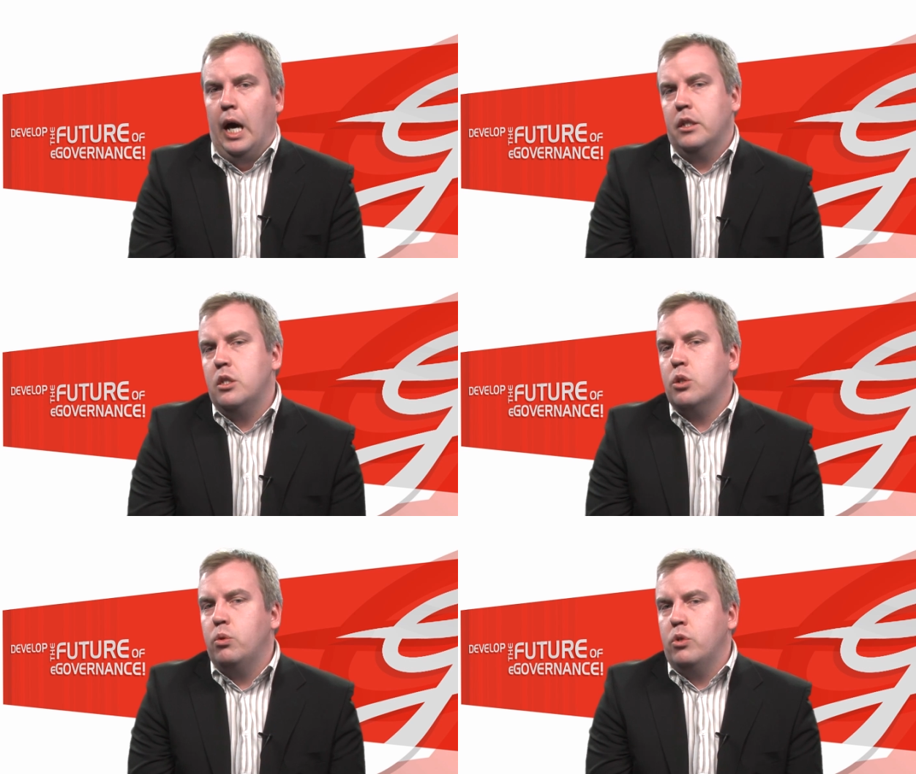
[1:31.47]
And this
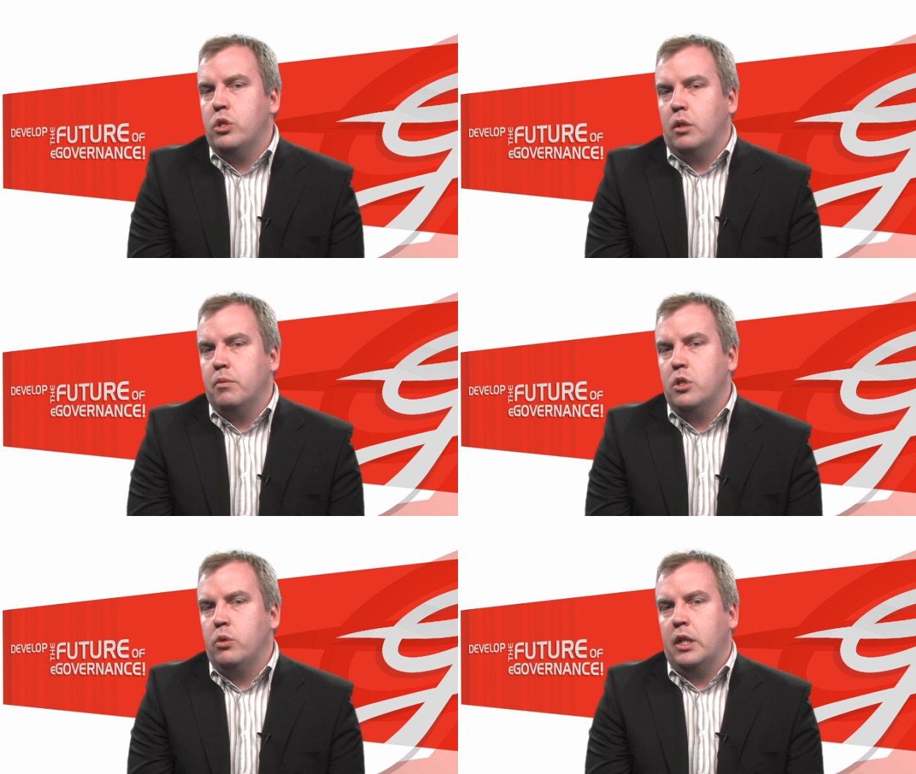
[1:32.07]
is crucial.
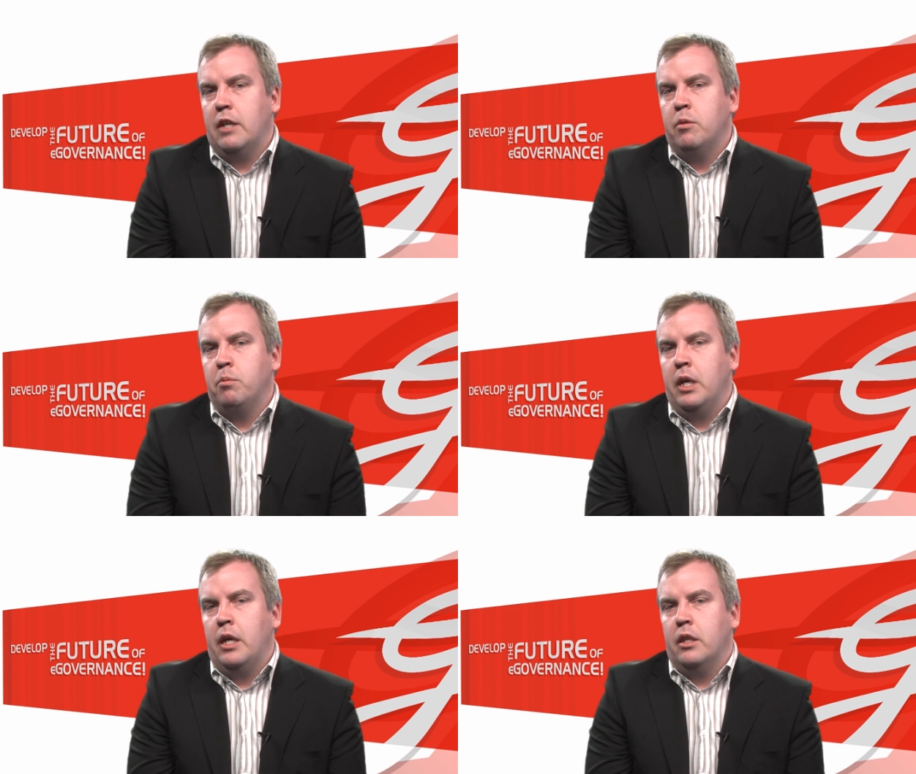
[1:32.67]
So you can even
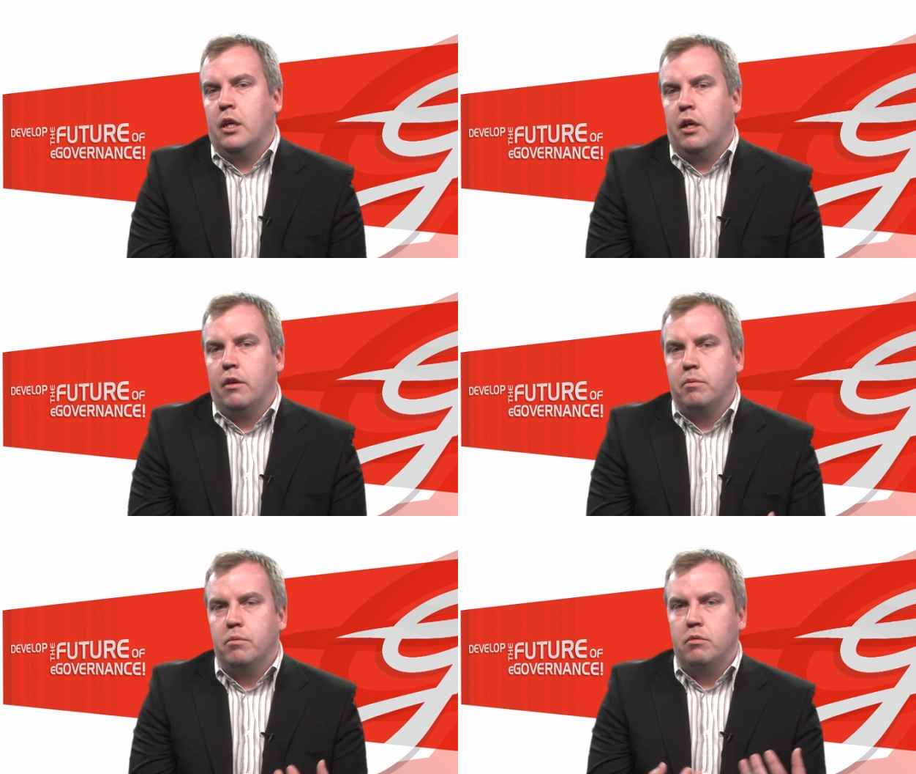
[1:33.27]
be in
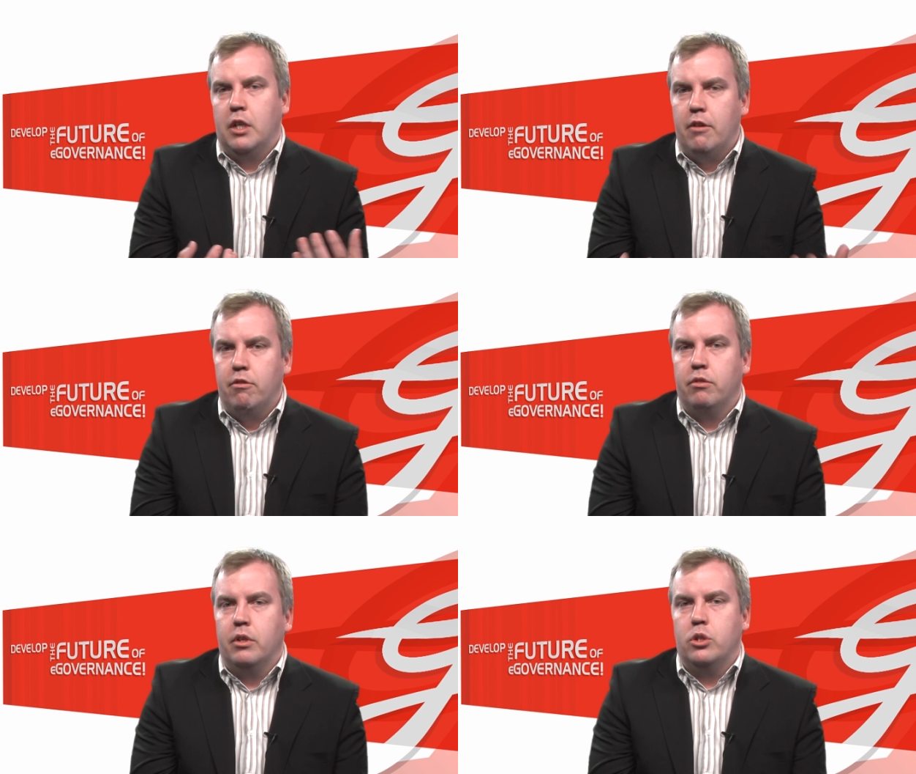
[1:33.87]
the
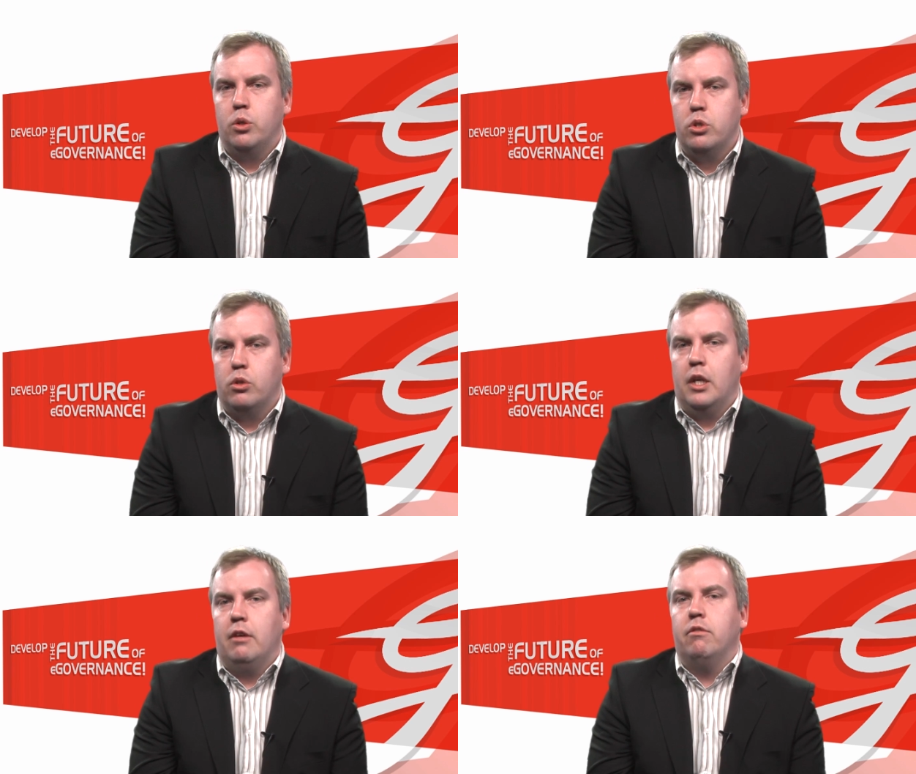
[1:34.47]
live, choose
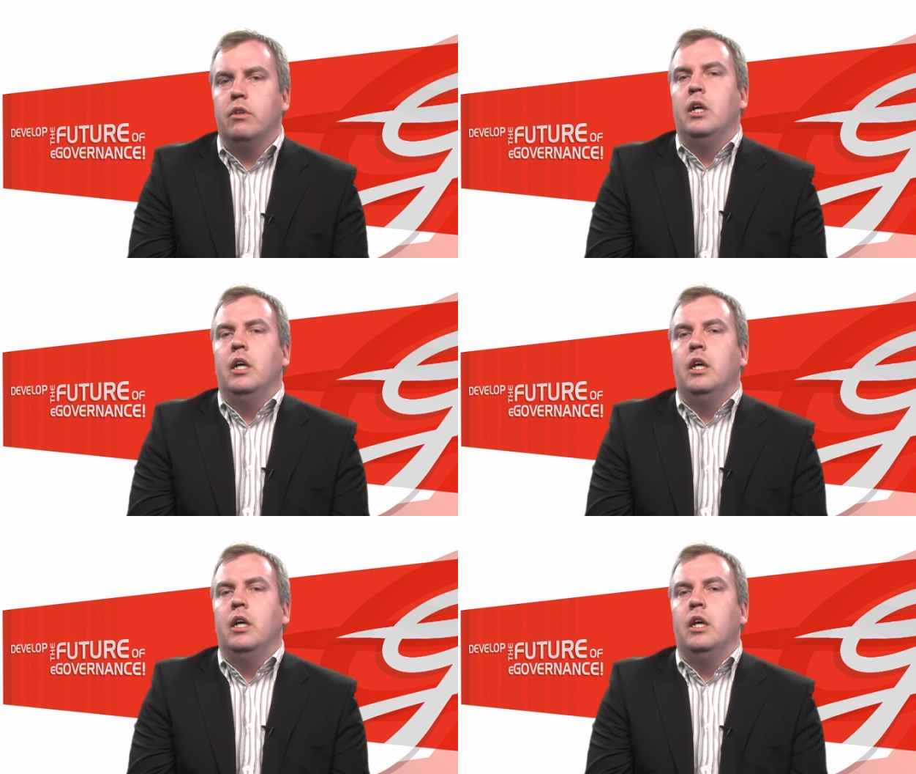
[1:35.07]
to live